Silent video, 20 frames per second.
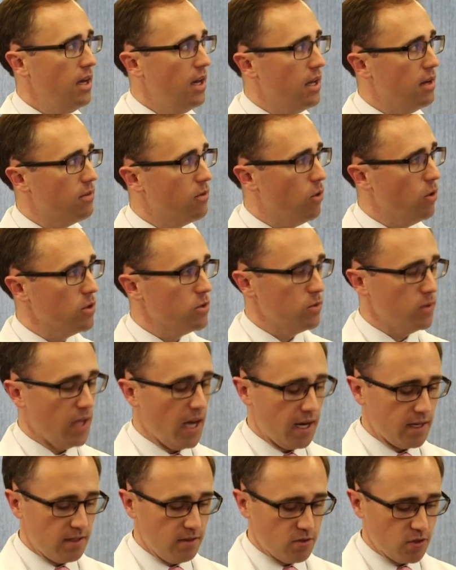And of course, with
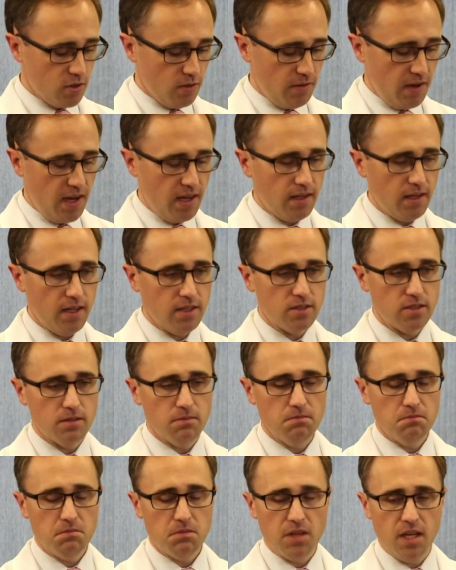active surveillance,
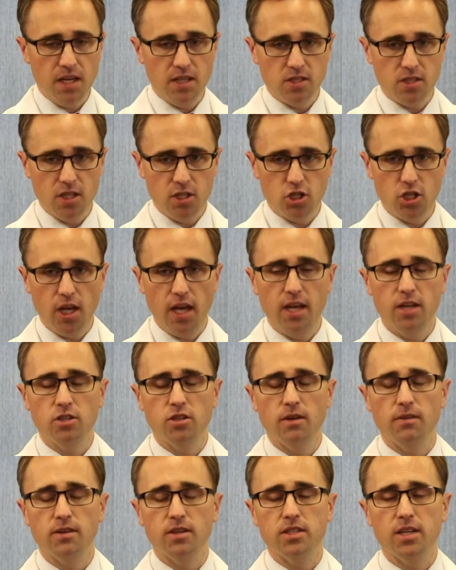things can change
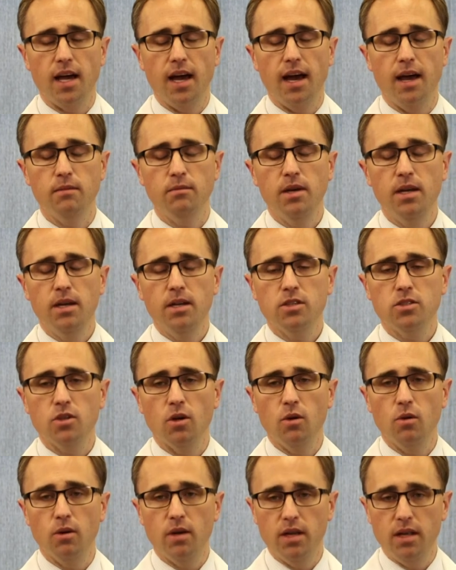over time,
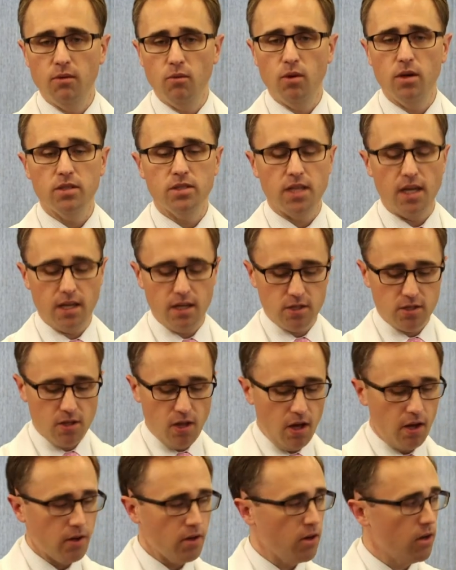so it will take us
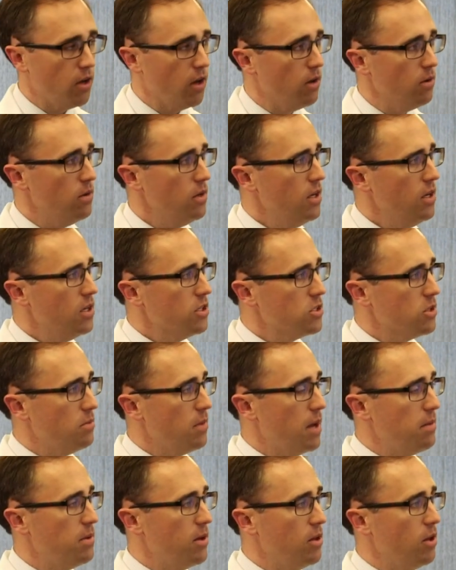longer to know. So
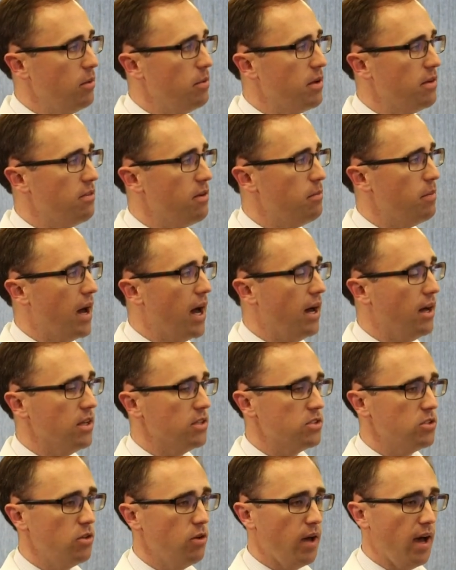maybe a little bit of a
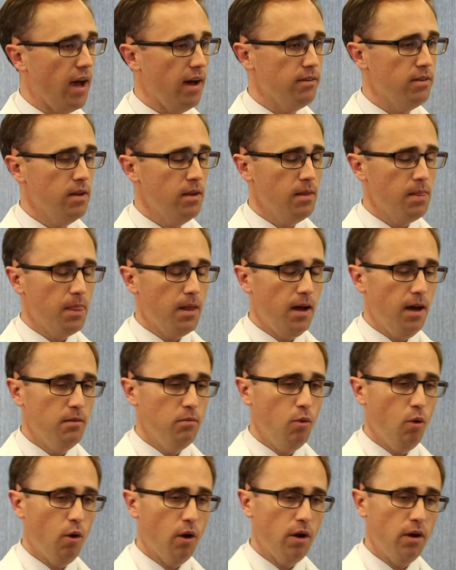balance. You have a
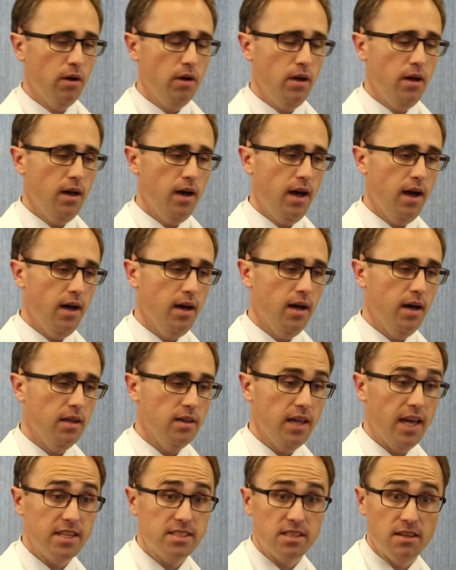more uh, a
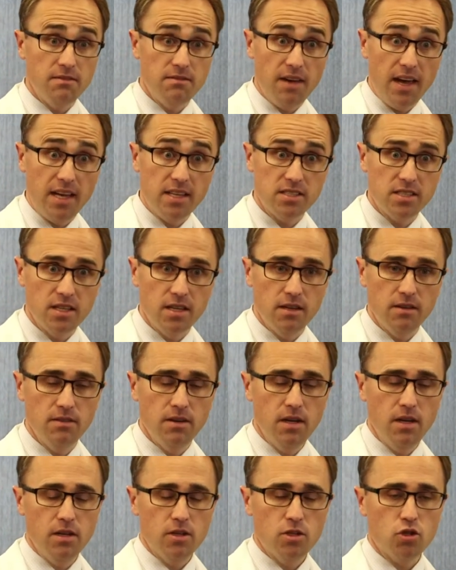less invasive
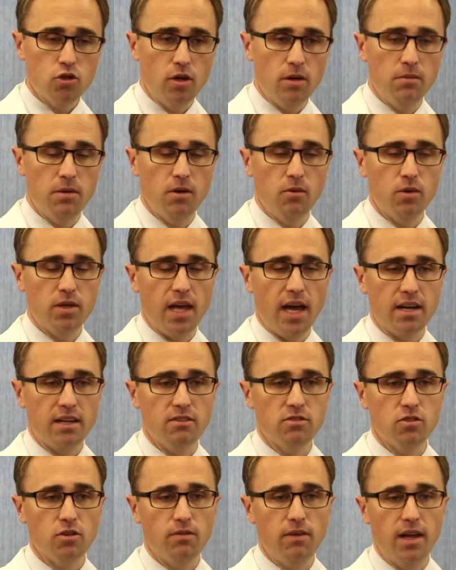treatment with
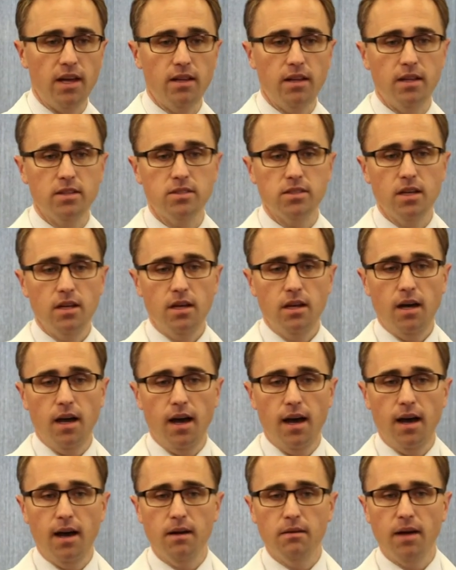active surveillance.
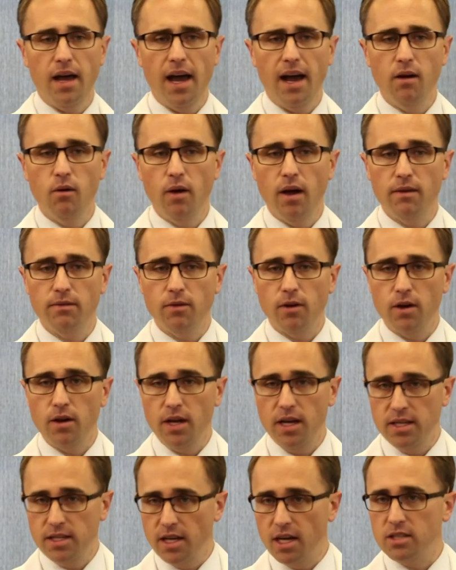Uh, however,
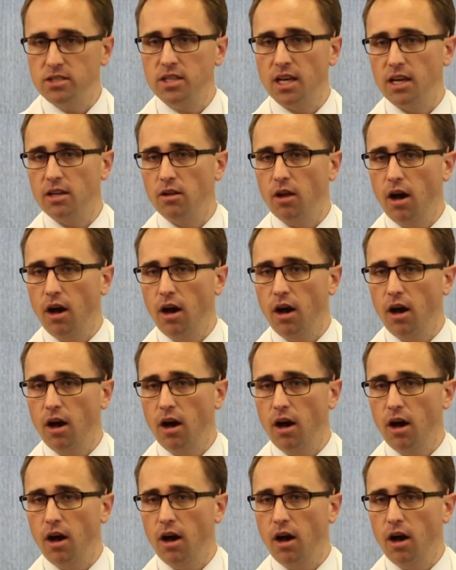it does take